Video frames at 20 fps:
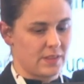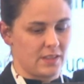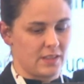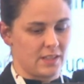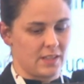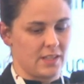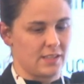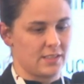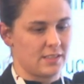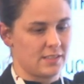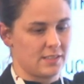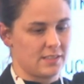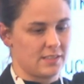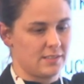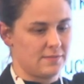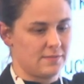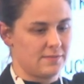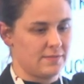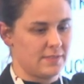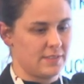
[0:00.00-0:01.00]
Yes.
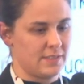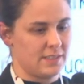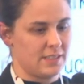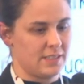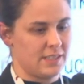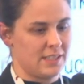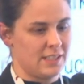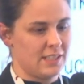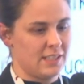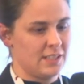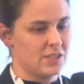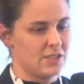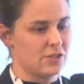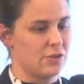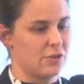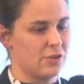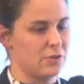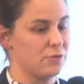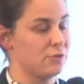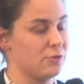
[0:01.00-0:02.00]

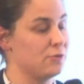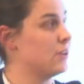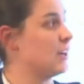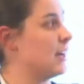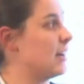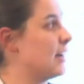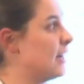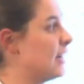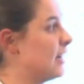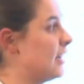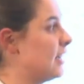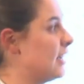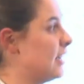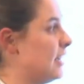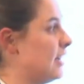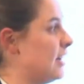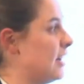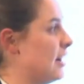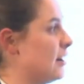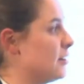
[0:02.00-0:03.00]
So
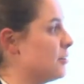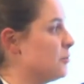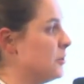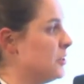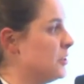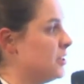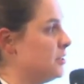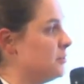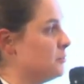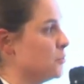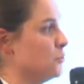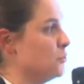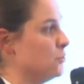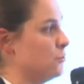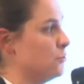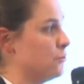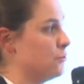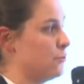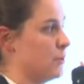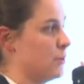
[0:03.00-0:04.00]
how do we
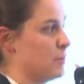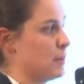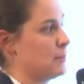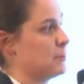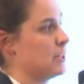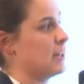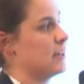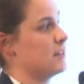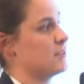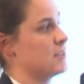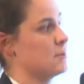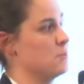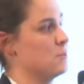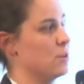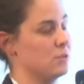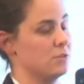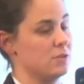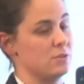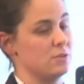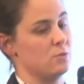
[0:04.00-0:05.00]
move the public housing
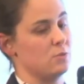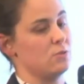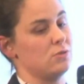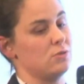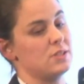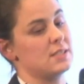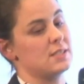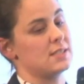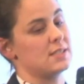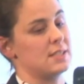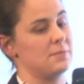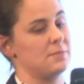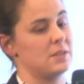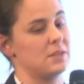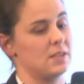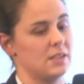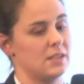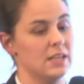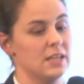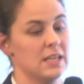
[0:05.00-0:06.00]
model towards
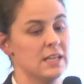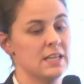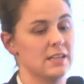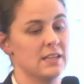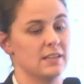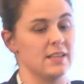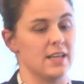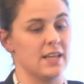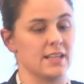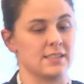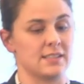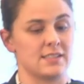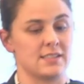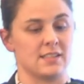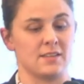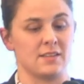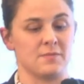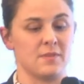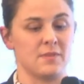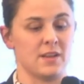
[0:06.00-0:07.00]
something that
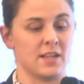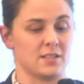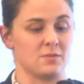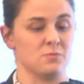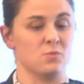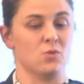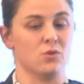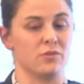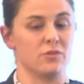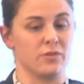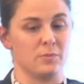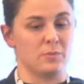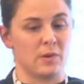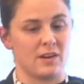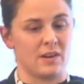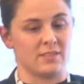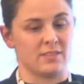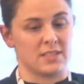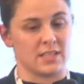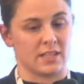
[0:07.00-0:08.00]
has more of the
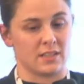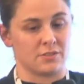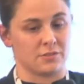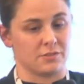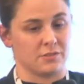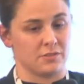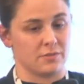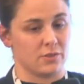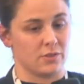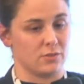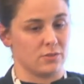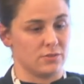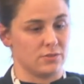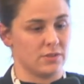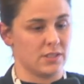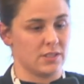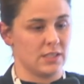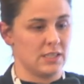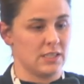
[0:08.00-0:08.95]
private sector involved?